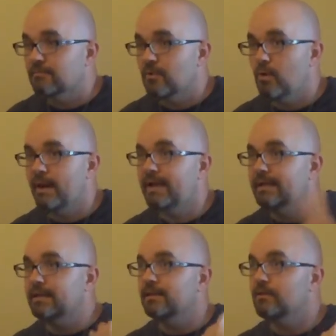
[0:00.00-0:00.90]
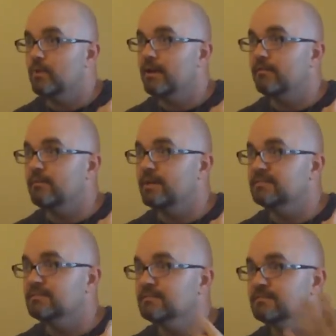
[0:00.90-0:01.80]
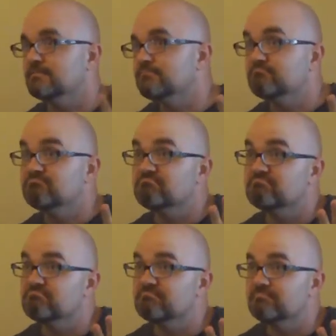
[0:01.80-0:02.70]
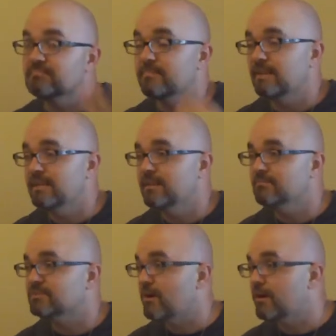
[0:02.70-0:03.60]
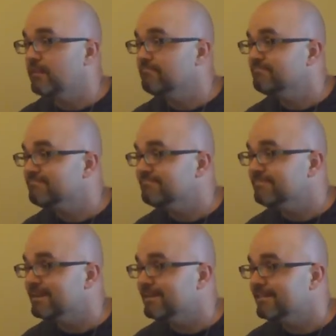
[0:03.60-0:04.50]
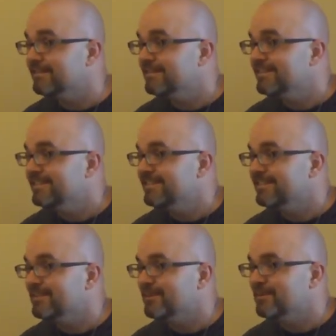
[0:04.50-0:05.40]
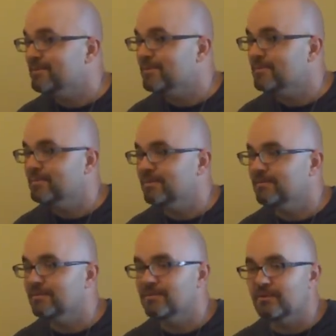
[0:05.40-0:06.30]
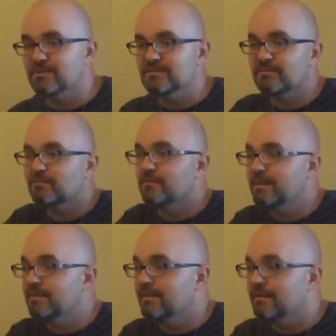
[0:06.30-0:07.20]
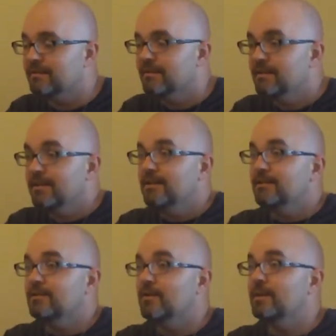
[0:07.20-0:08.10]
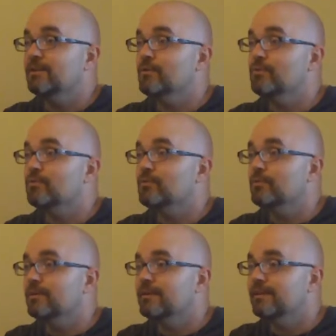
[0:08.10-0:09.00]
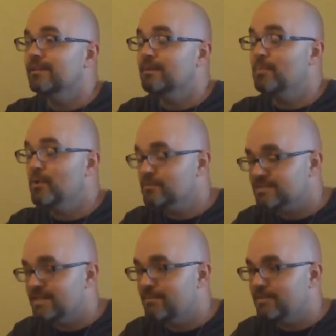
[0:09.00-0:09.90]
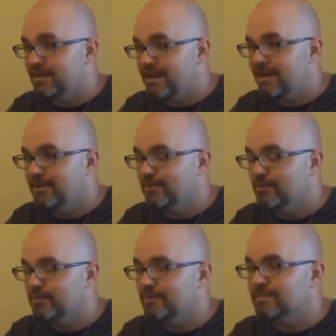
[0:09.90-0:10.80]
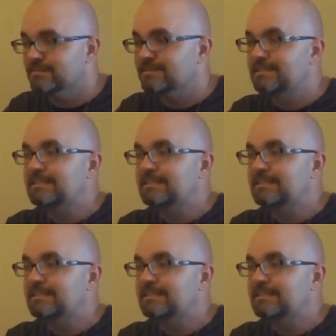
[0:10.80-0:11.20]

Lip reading: Hope I didn't get in the way of the message. If I did, I'm sorry. I hope you learned something from it. And you don't have to go through the imposed Sabbath that I had to go through, because